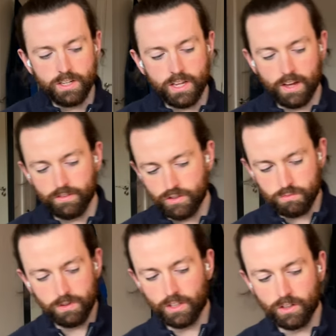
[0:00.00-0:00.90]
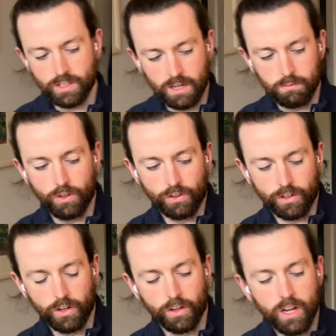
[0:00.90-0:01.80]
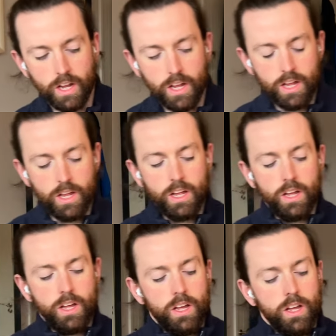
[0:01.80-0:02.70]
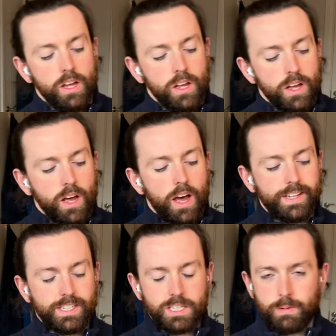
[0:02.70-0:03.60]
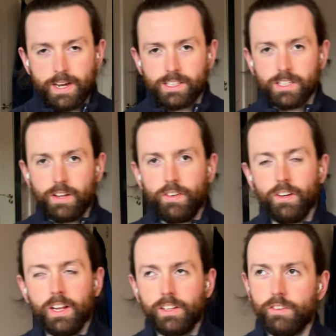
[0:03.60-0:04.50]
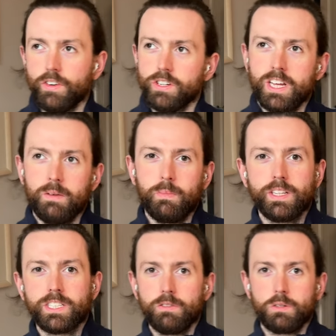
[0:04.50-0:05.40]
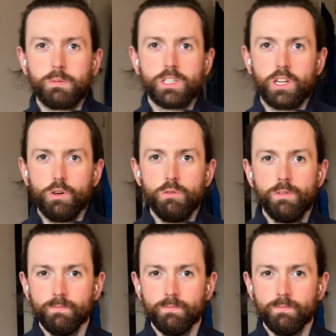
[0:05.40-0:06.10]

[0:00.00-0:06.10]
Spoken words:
Just really good to get one done. As expected, I felt like the first 10 minutes I was a bit slow.